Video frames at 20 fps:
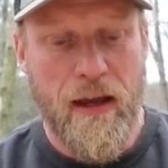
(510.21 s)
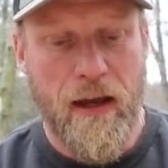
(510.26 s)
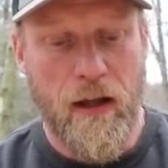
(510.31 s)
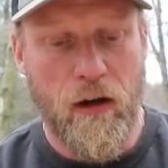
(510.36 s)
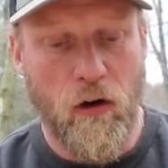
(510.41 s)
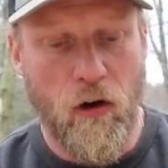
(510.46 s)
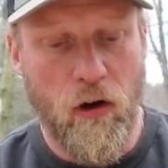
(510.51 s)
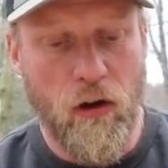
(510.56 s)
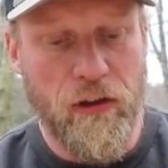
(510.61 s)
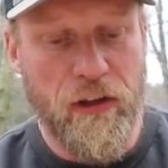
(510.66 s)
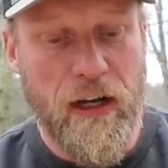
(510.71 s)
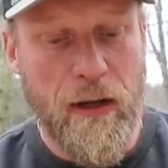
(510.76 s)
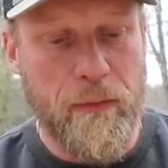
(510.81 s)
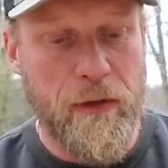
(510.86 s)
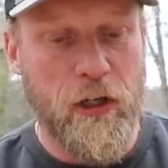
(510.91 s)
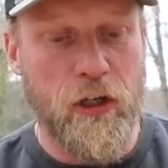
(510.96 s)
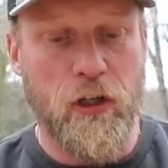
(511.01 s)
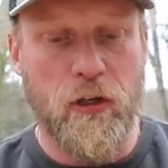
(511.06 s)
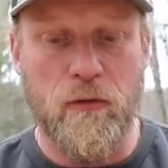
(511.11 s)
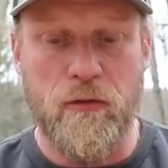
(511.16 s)
And all that I'm
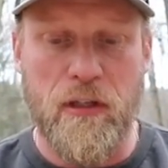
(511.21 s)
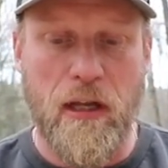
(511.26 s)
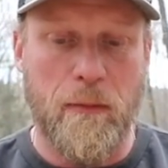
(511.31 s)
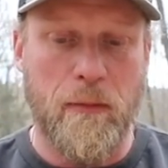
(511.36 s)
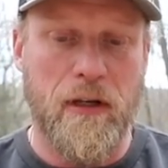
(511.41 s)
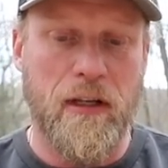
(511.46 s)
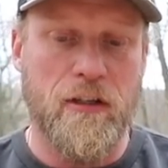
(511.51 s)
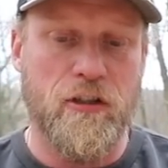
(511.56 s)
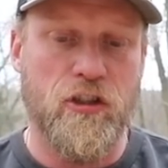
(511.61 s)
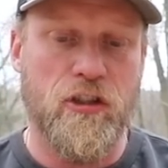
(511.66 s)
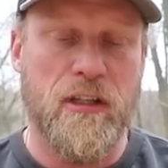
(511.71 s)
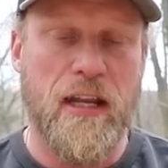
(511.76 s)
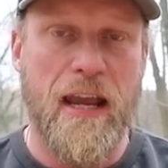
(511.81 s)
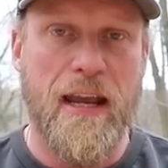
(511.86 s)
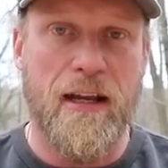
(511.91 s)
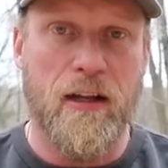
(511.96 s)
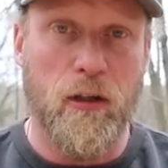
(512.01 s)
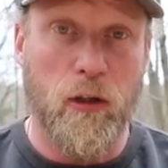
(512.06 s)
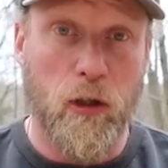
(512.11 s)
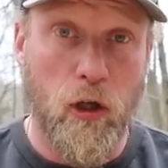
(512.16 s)
gonna do is I'm gonna just
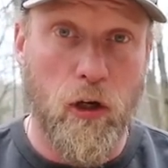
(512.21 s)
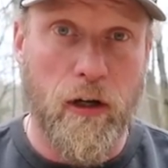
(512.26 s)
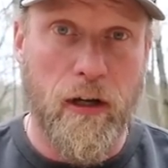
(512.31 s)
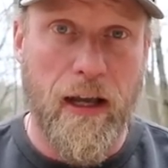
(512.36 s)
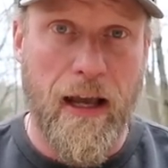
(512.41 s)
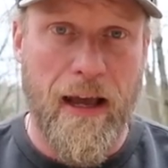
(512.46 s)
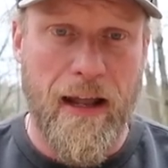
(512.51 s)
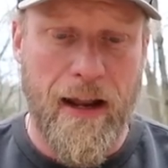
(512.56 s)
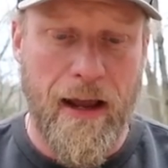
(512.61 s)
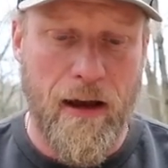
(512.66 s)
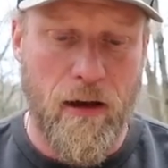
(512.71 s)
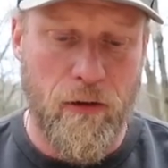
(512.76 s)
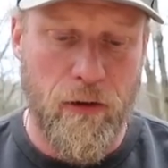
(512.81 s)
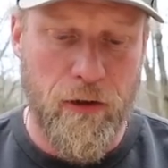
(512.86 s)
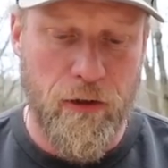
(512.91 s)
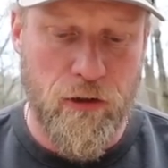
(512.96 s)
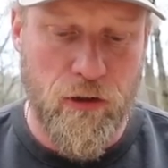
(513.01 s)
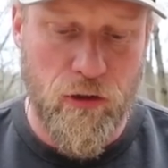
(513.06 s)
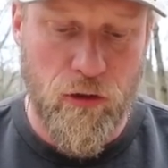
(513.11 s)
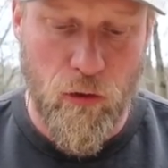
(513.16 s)
take a look at how
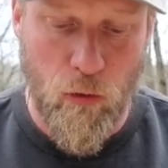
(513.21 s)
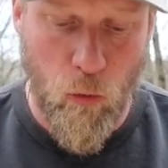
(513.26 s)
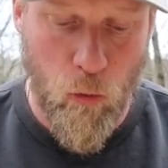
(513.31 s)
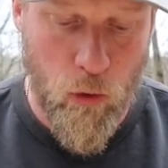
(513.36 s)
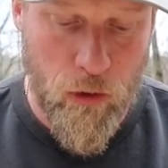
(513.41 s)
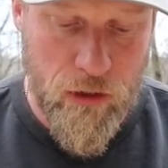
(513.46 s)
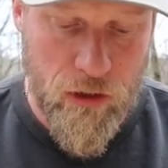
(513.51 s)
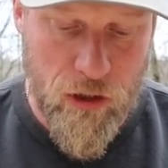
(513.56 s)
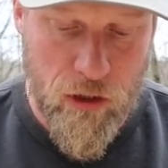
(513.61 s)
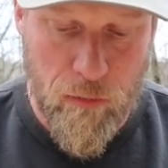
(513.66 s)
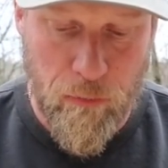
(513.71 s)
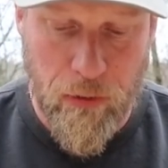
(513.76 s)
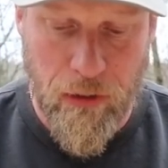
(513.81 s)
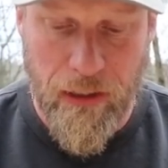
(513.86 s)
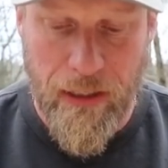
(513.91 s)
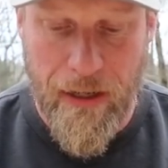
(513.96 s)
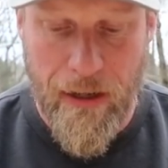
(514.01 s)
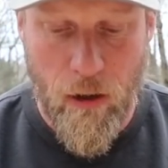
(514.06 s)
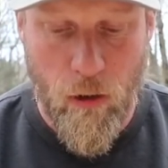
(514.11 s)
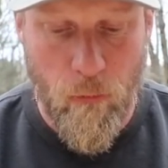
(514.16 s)
this wood
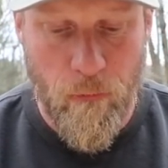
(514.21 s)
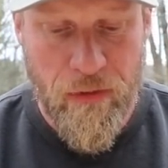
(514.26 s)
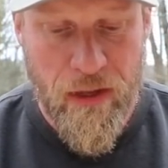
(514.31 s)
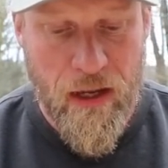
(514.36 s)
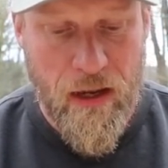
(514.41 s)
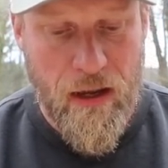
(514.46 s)
split out.